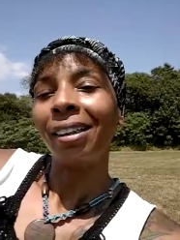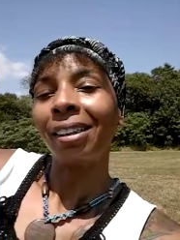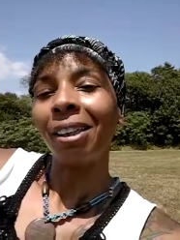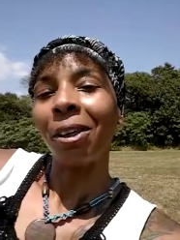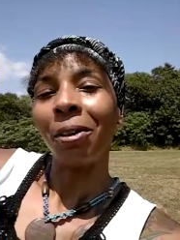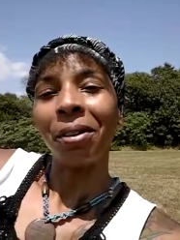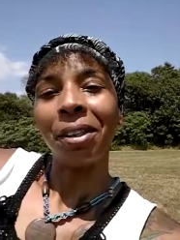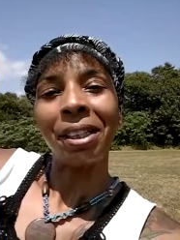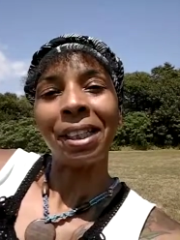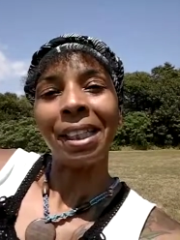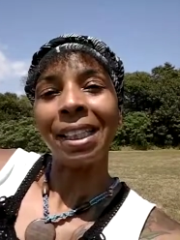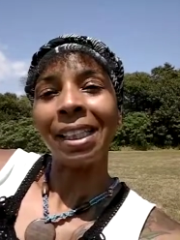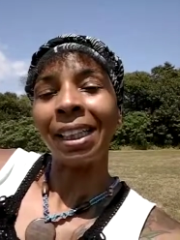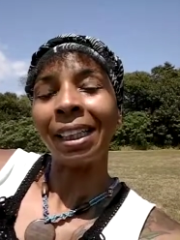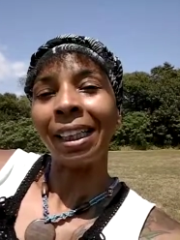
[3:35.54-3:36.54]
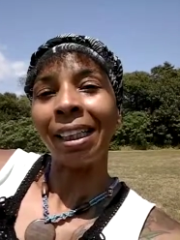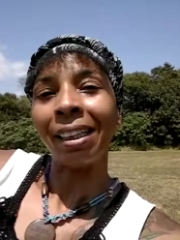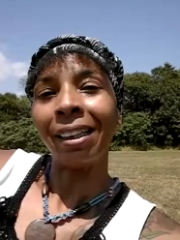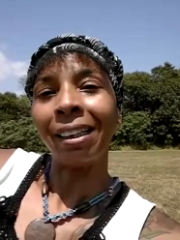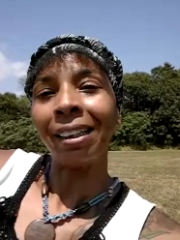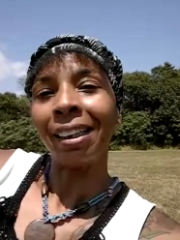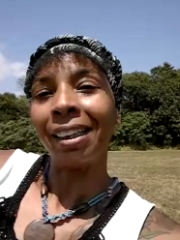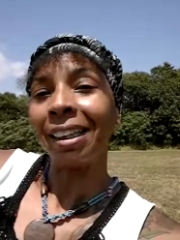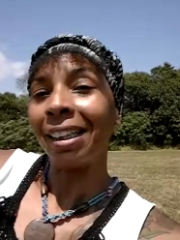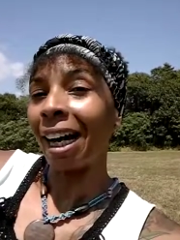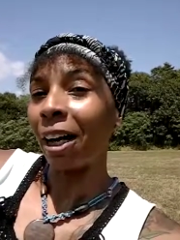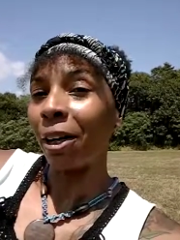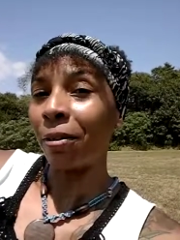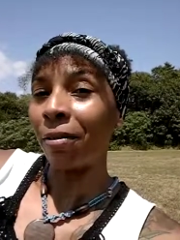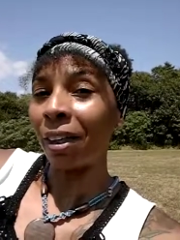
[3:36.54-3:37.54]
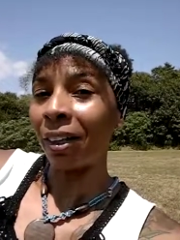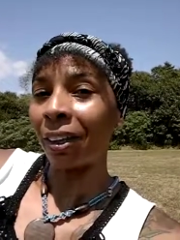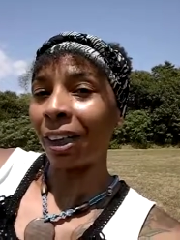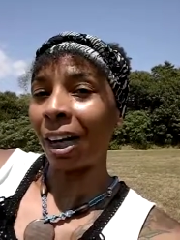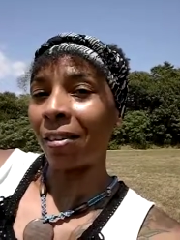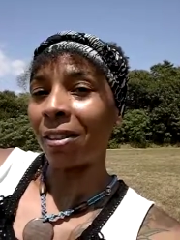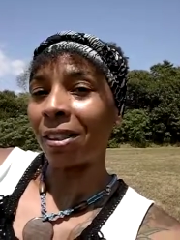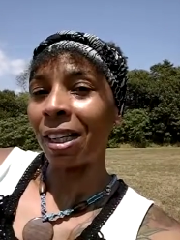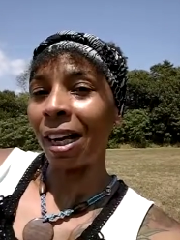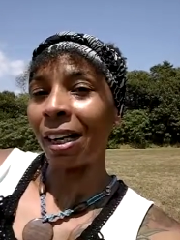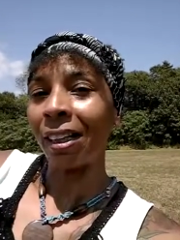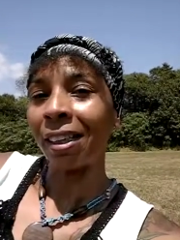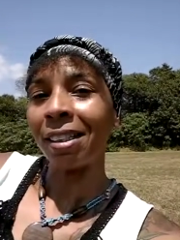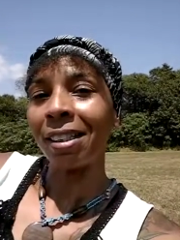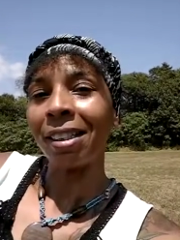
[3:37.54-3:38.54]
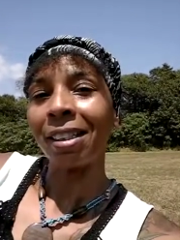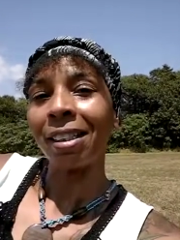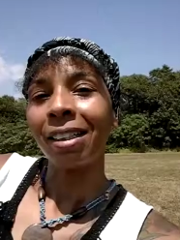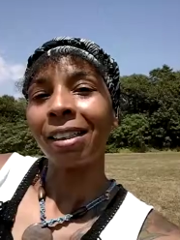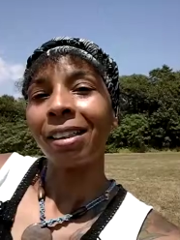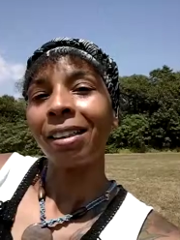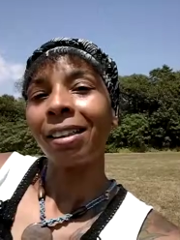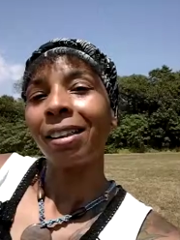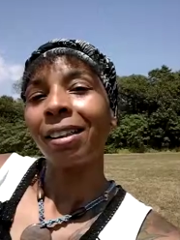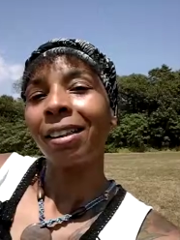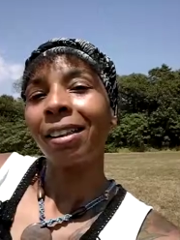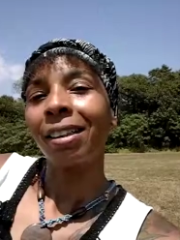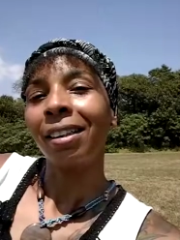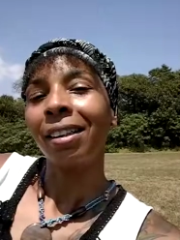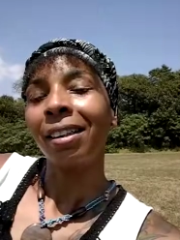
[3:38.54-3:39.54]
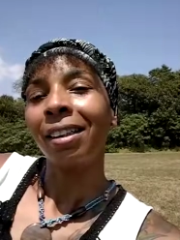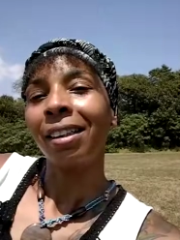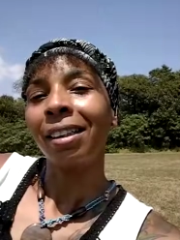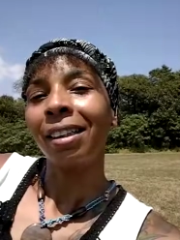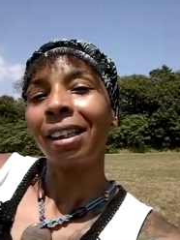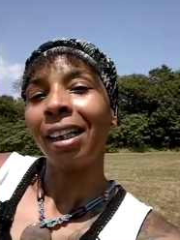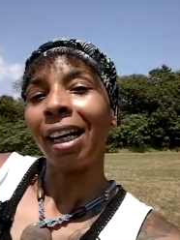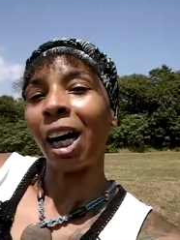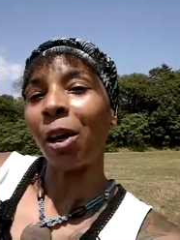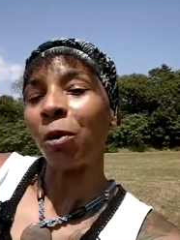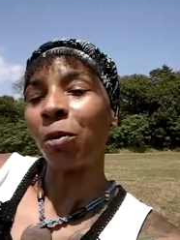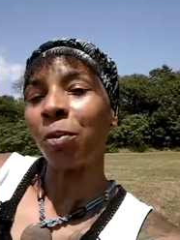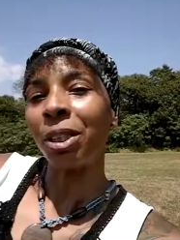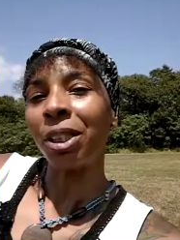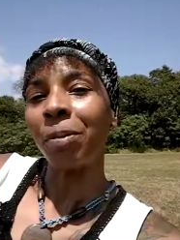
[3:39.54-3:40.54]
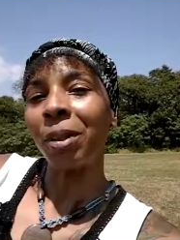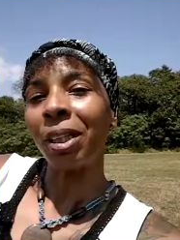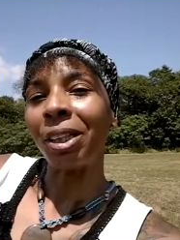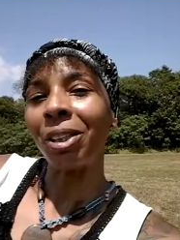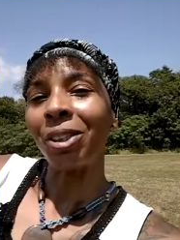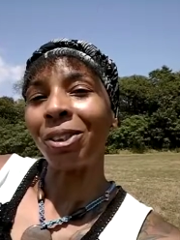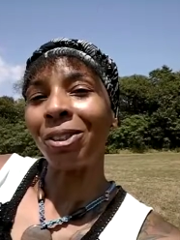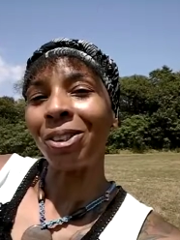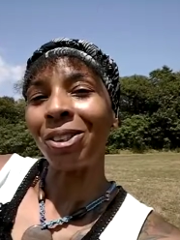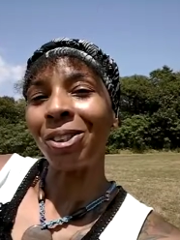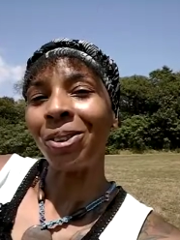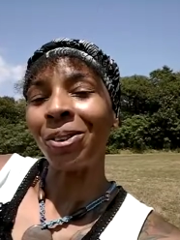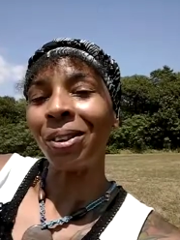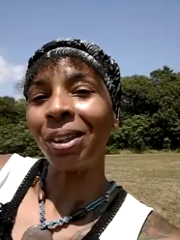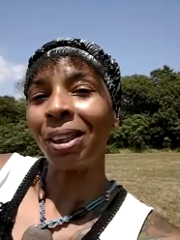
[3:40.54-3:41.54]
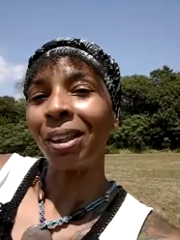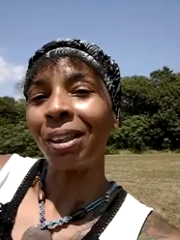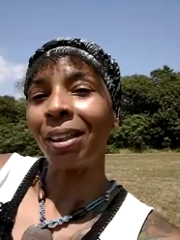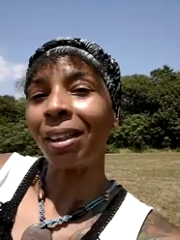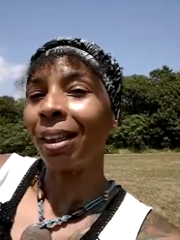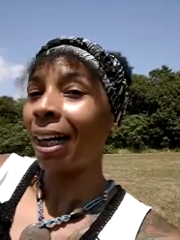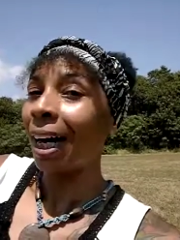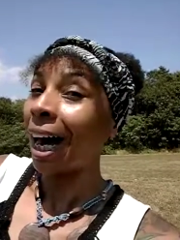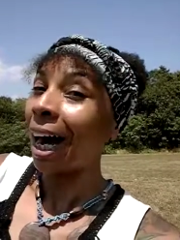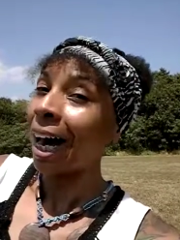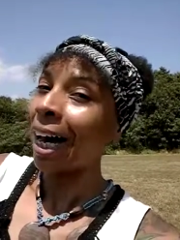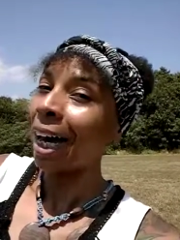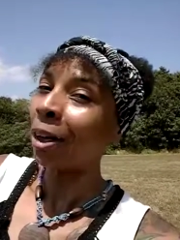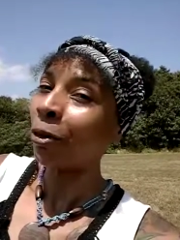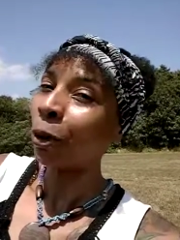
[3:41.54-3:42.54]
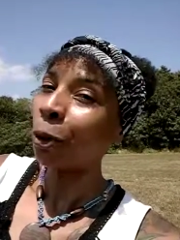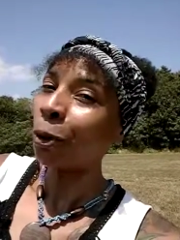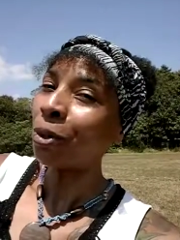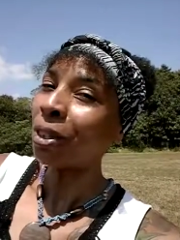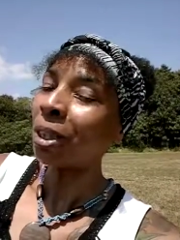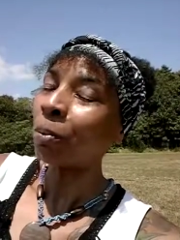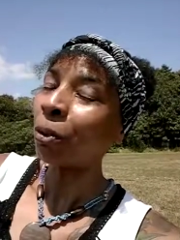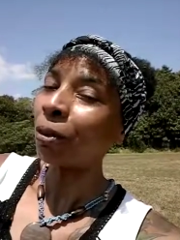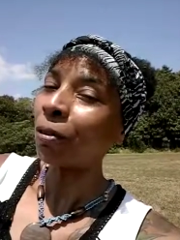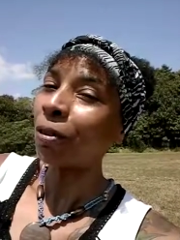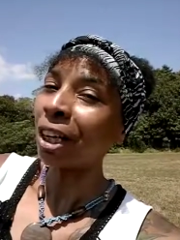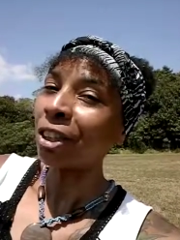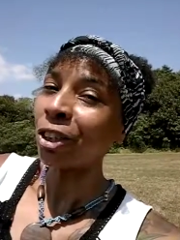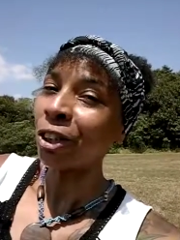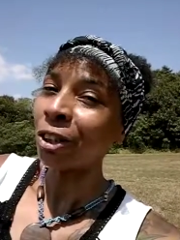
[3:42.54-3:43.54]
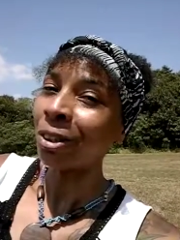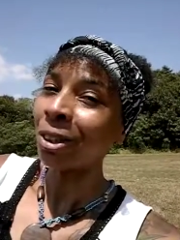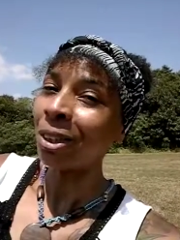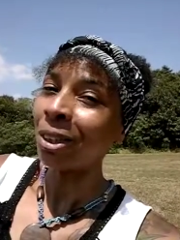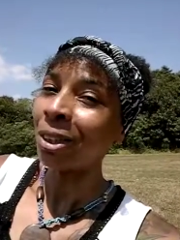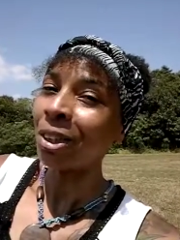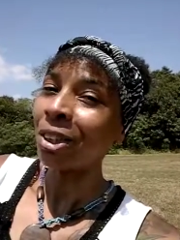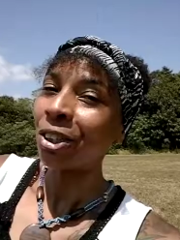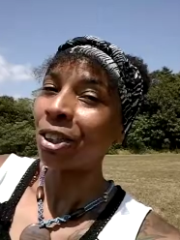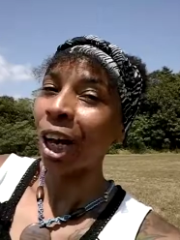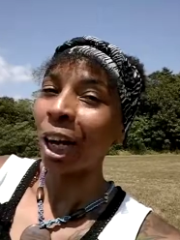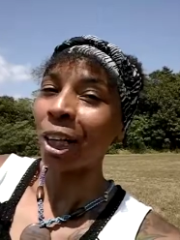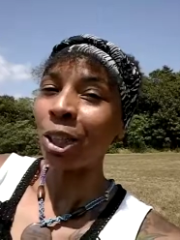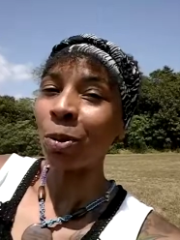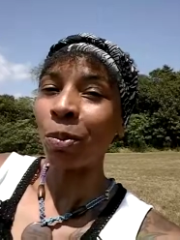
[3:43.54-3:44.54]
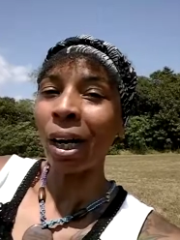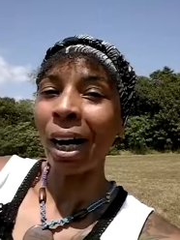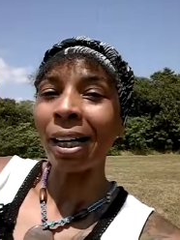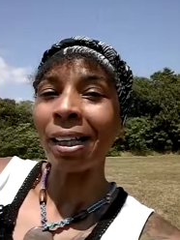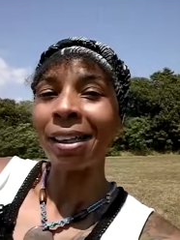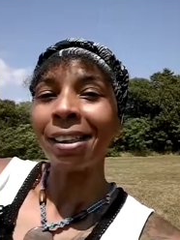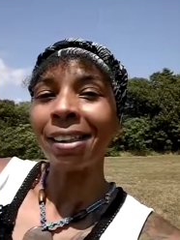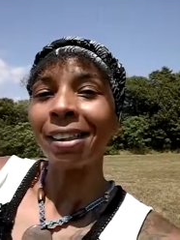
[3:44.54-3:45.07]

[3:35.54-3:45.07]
So this is Lanita, the Ayurvedic lifestylist. I will be speaking to you soon. A rose in perfection shines bright.